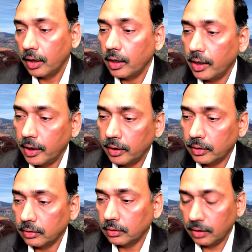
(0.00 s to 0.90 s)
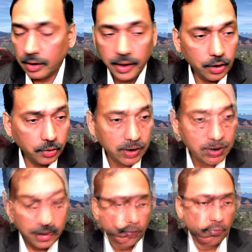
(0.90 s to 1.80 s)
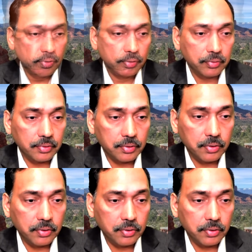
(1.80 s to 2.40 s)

and there you can say, so